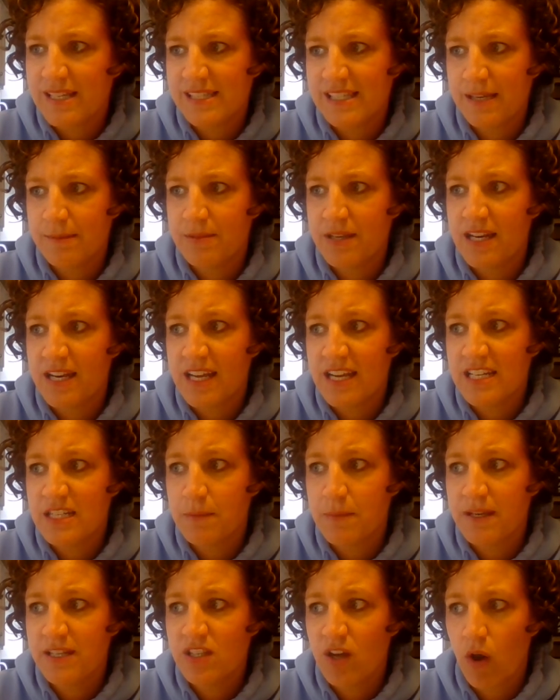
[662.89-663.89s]
seemed to need to
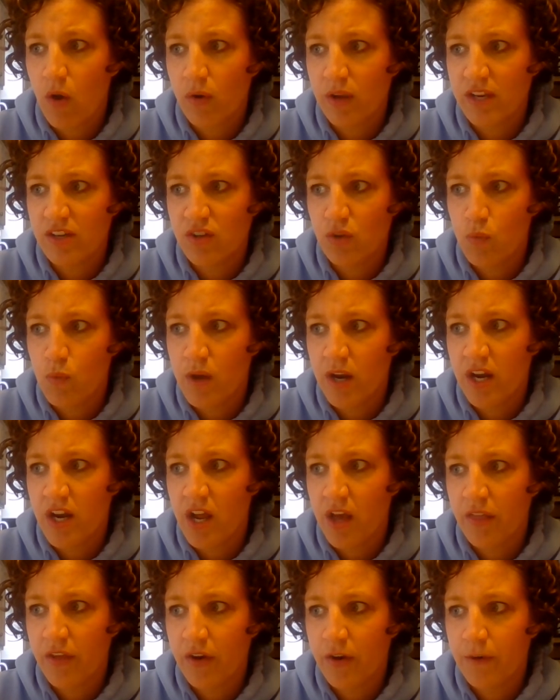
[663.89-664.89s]
be talking to one
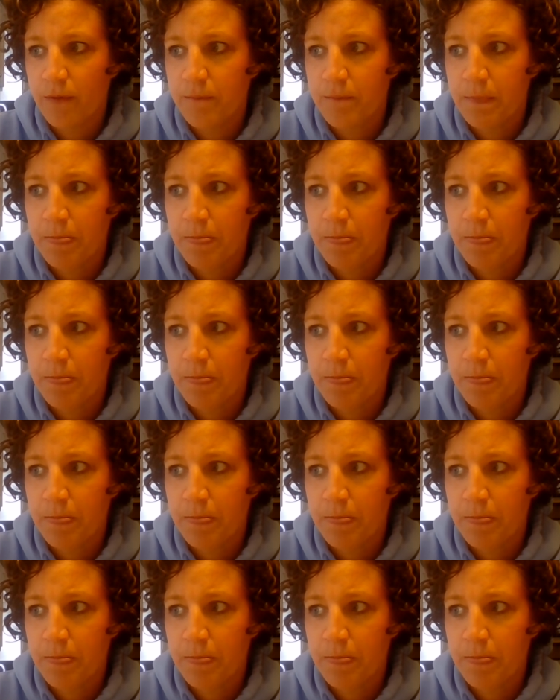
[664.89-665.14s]
another.